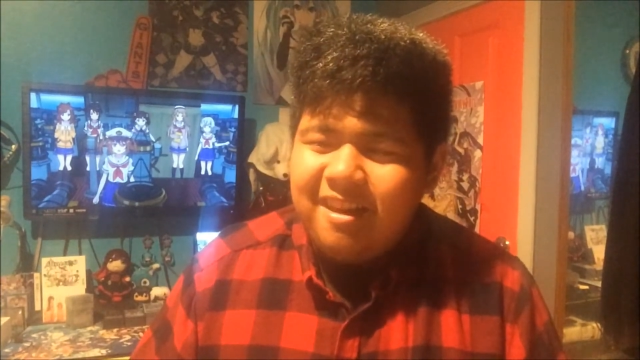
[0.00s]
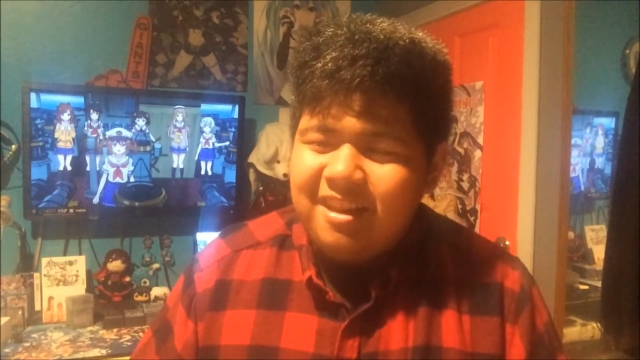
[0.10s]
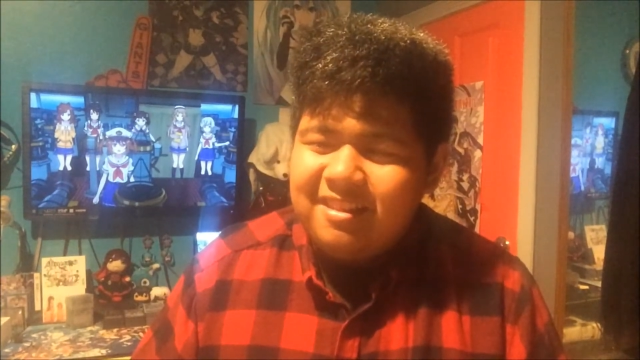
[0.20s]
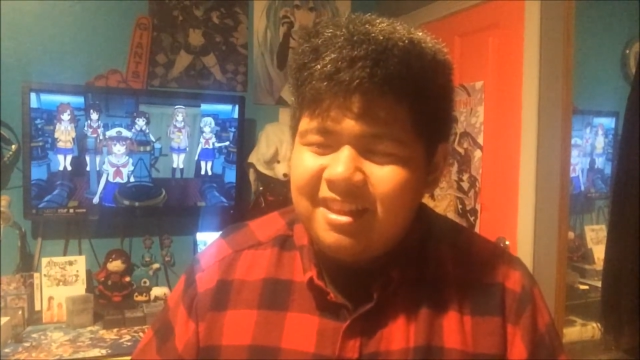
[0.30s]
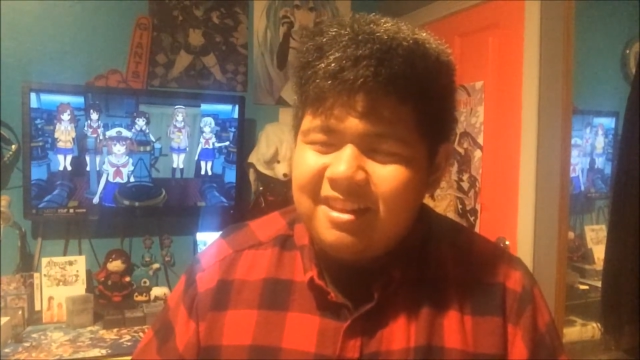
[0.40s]

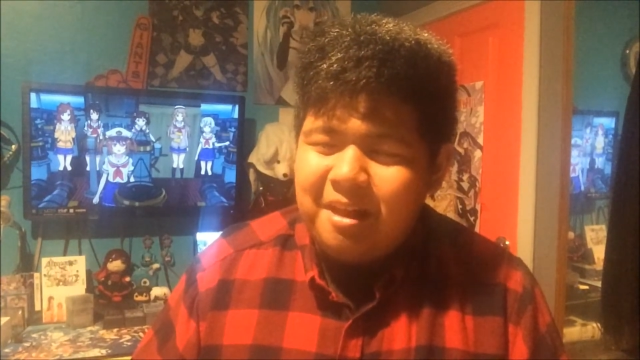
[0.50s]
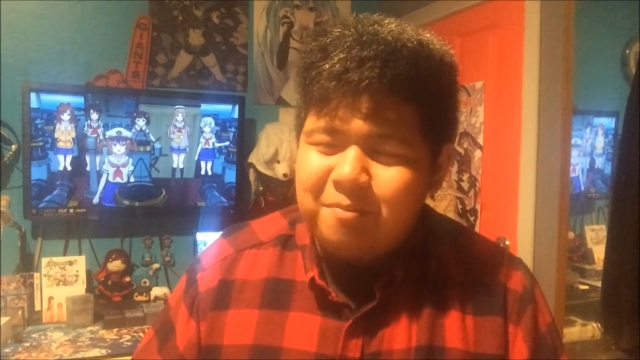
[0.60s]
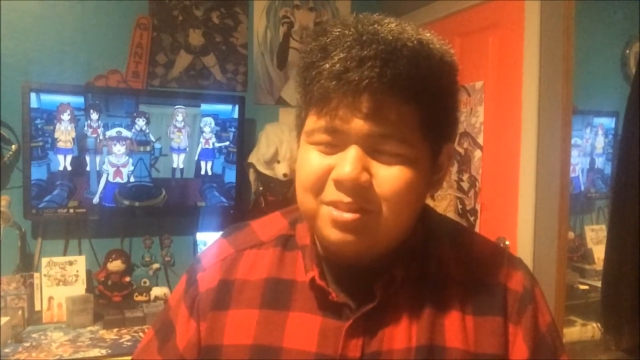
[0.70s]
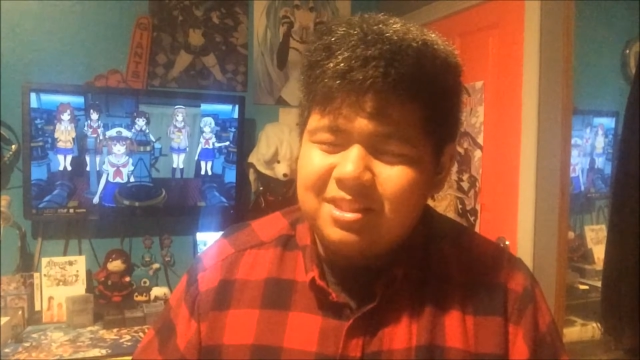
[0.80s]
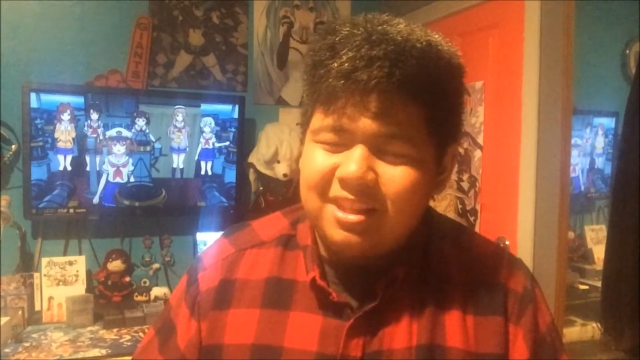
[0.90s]
And then
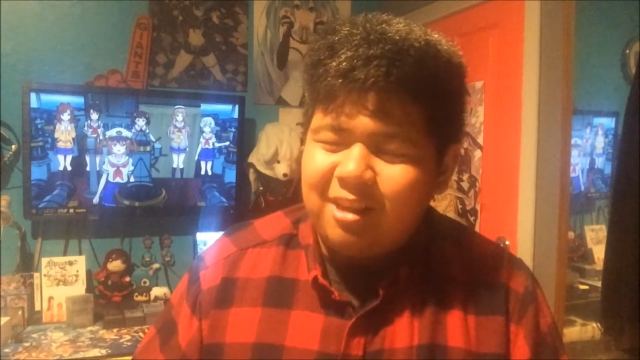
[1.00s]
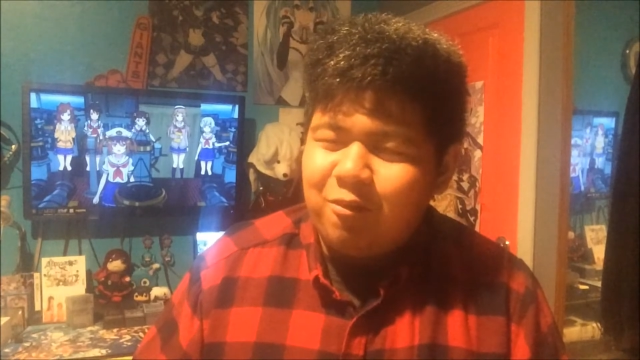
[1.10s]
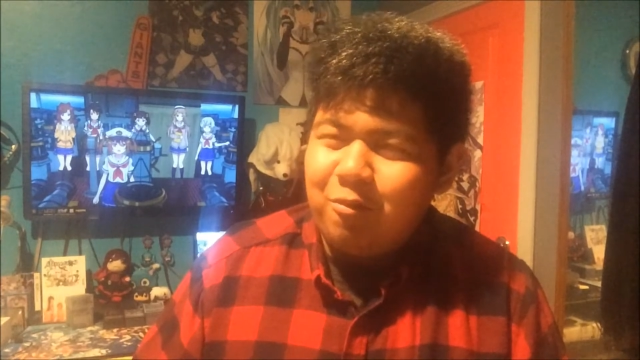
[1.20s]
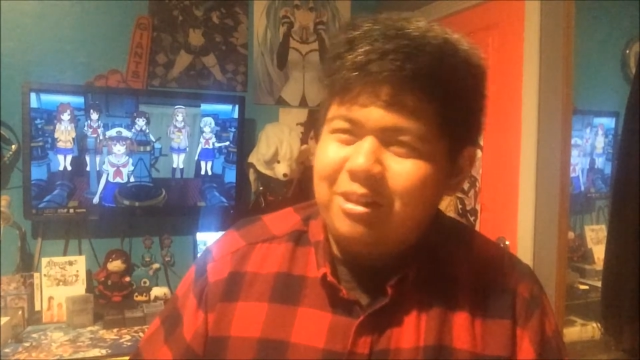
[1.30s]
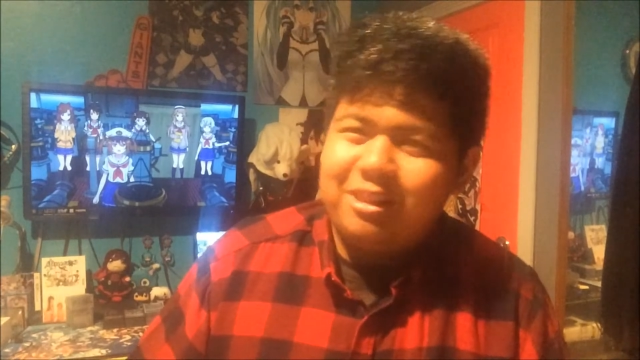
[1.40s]
I'm just like,
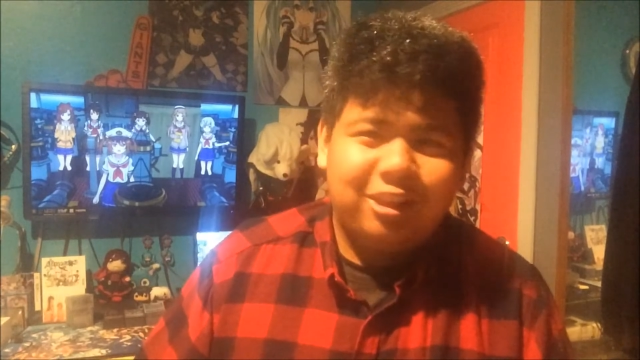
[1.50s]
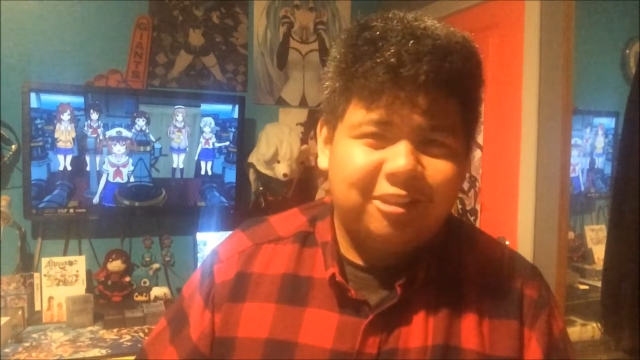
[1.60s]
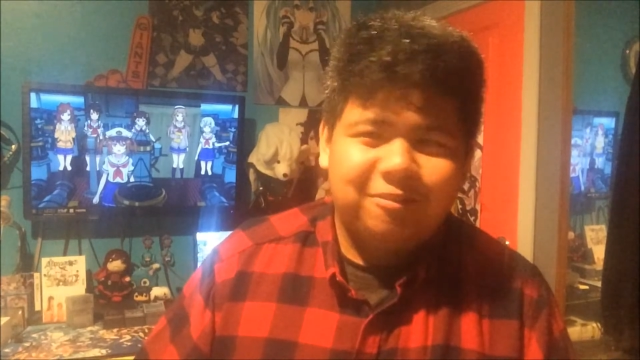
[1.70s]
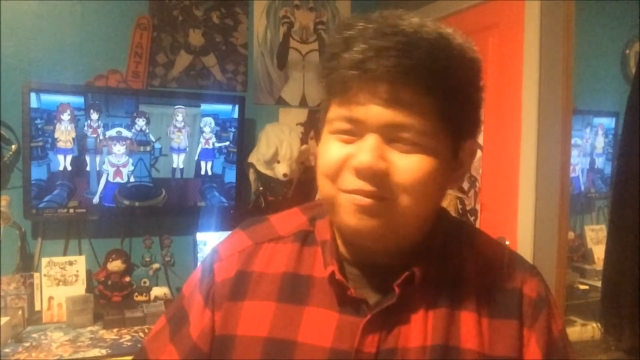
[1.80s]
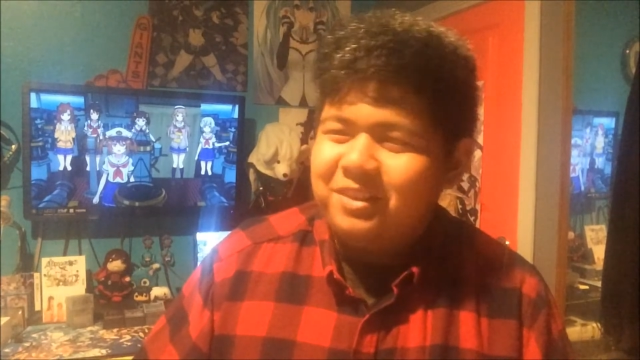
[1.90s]
what
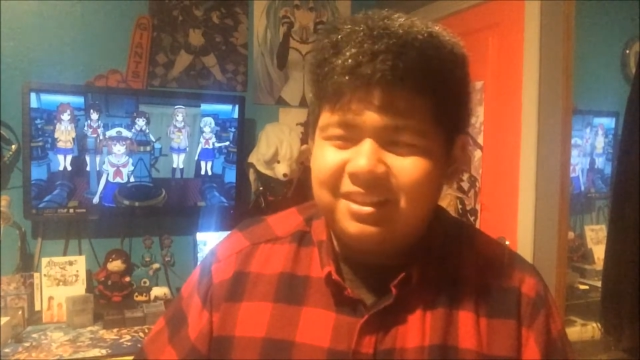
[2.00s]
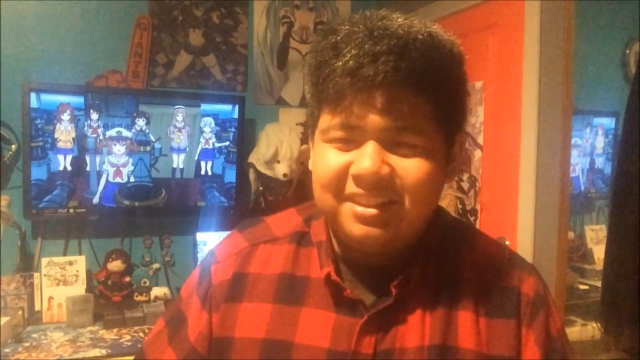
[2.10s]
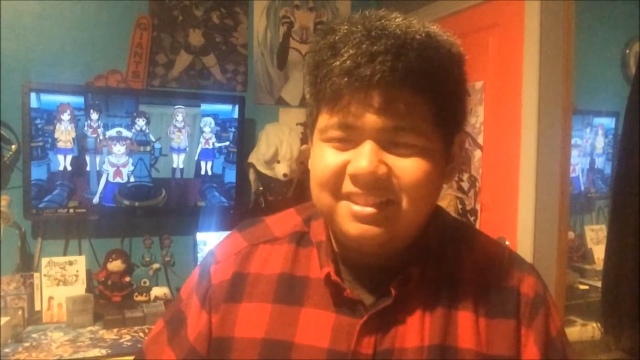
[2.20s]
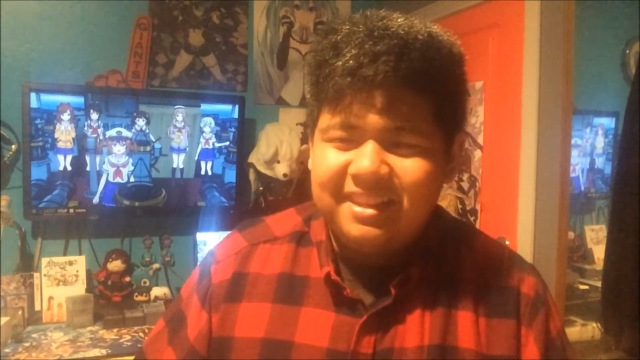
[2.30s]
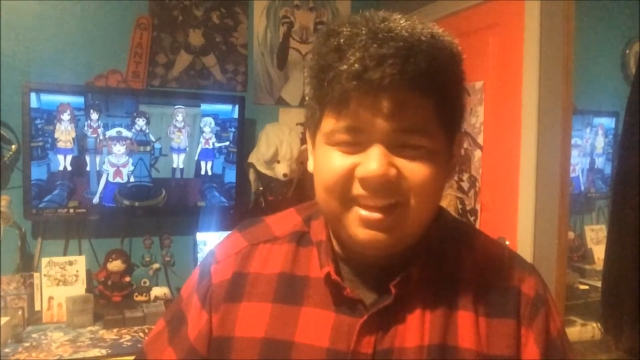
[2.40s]
the frick?
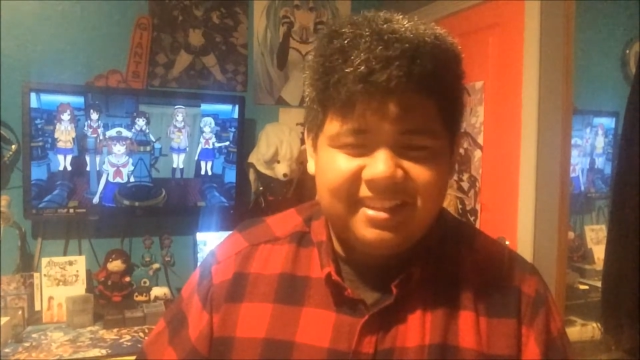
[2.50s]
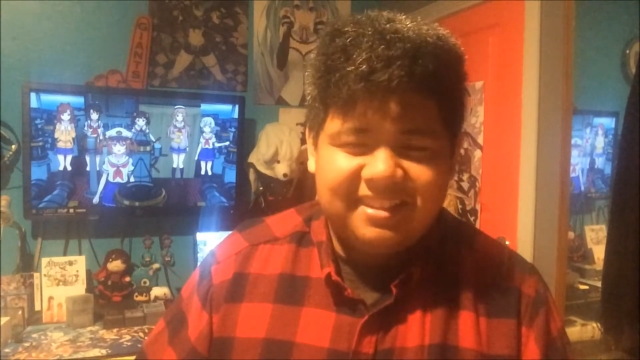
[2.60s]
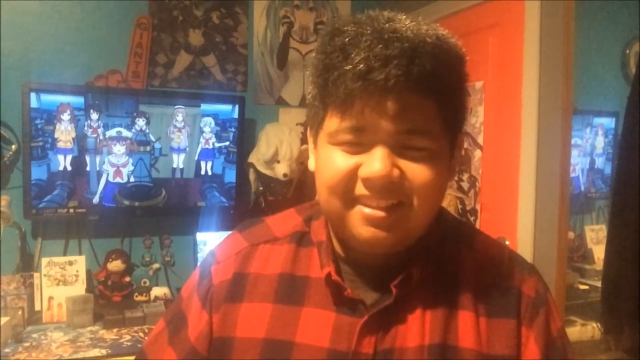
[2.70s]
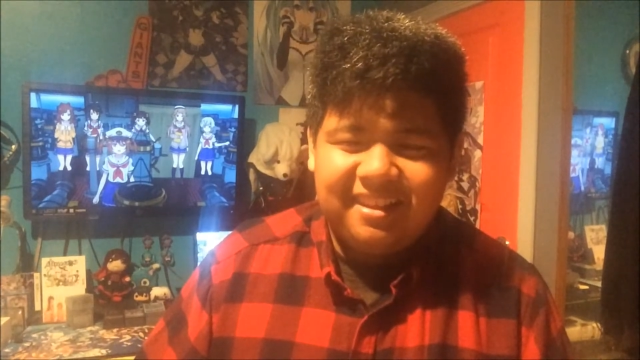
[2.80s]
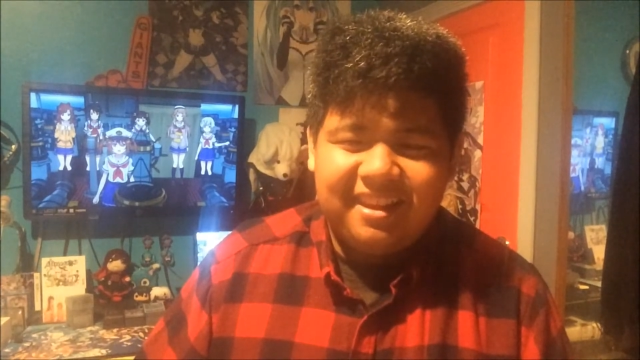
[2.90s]
These
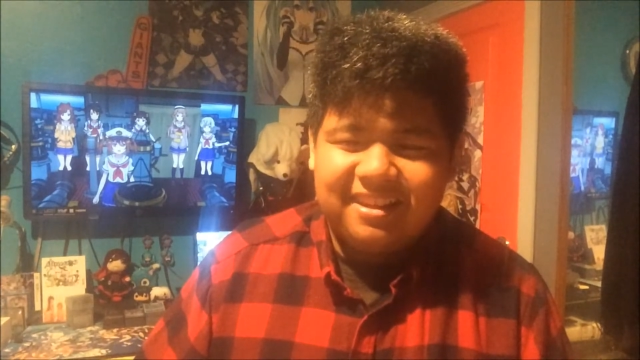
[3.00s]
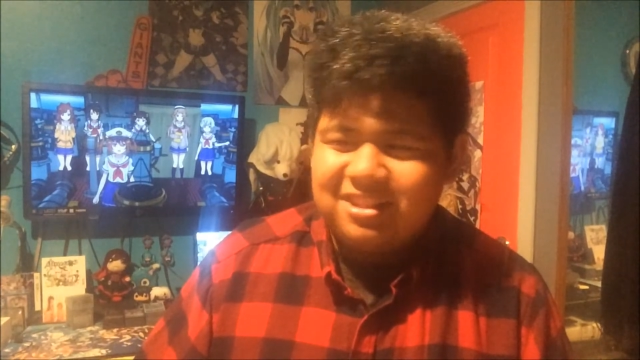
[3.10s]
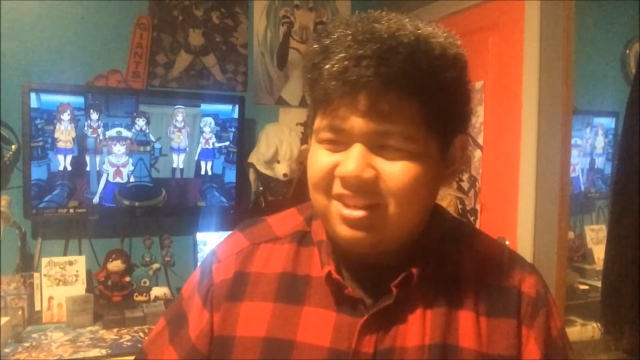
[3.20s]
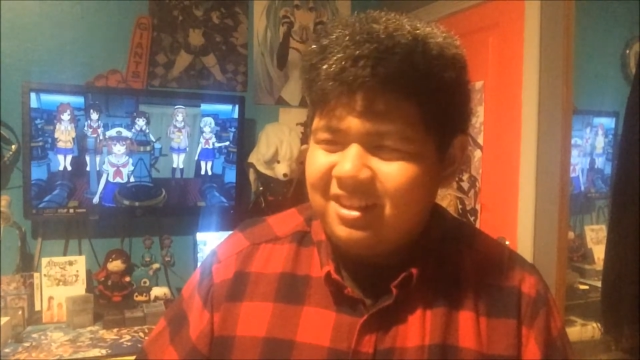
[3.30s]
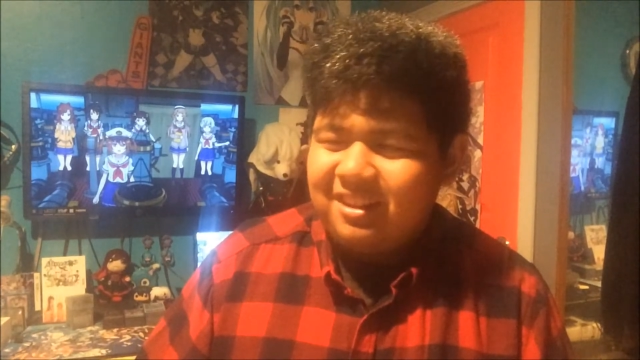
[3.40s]
guys are
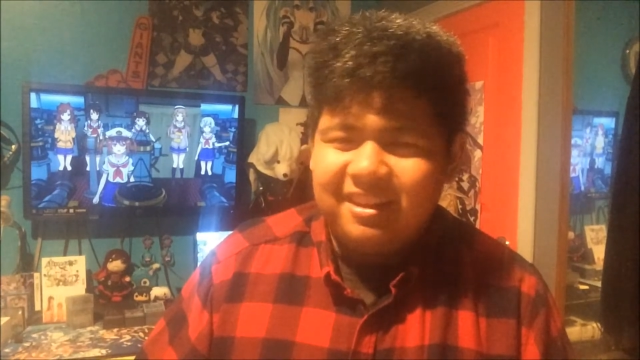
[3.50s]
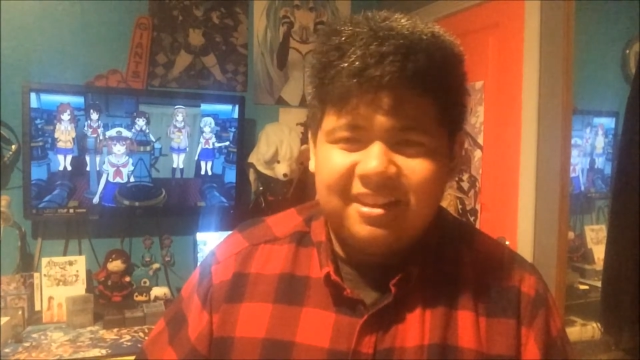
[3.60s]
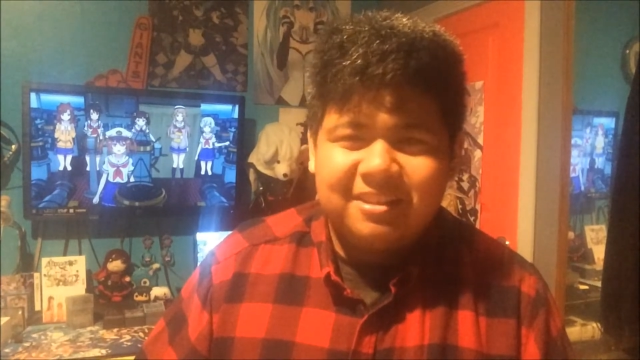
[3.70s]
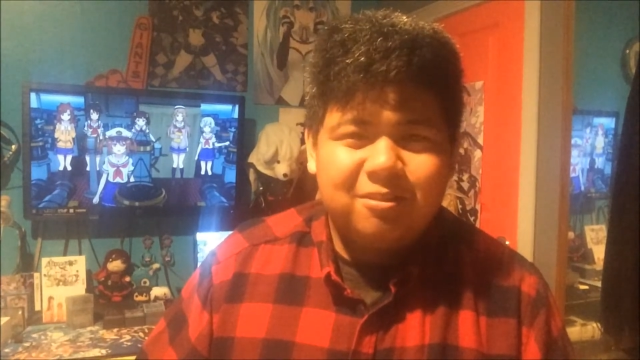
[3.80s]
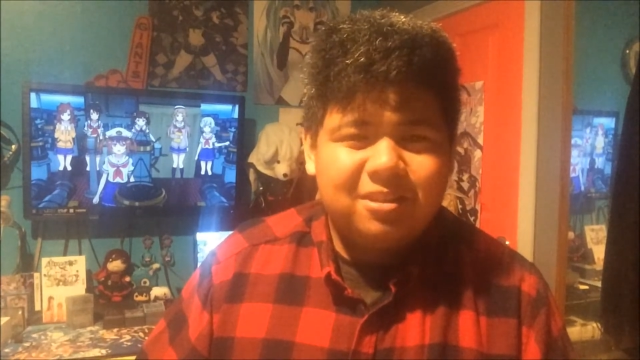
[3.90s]
like trying to
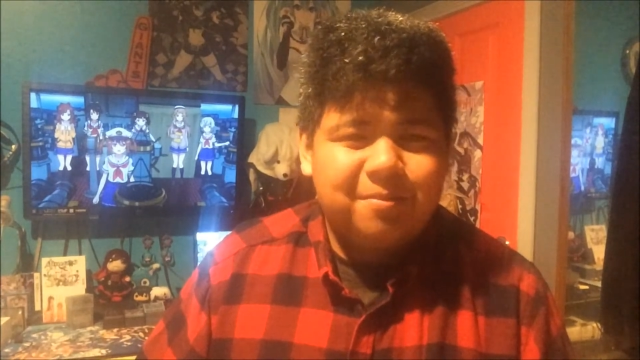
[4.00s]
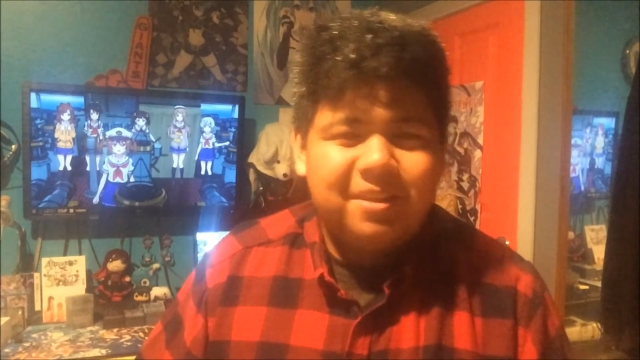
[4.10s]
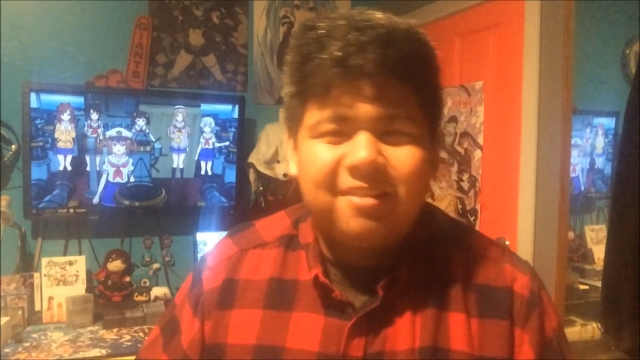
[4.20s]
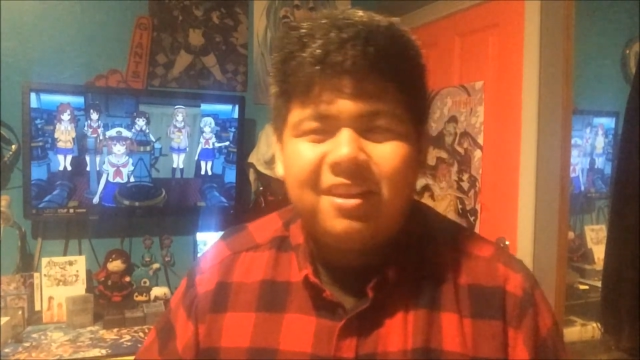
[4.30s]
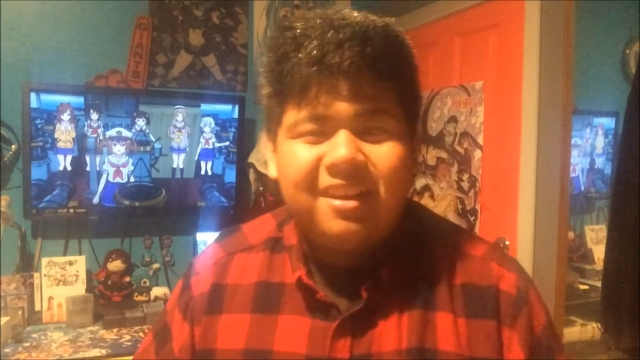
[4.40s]
like do
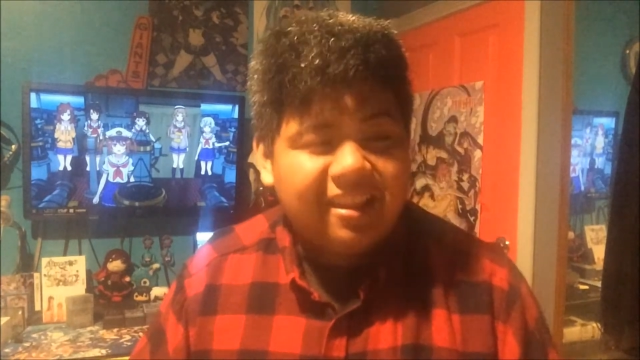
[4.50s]
something, right?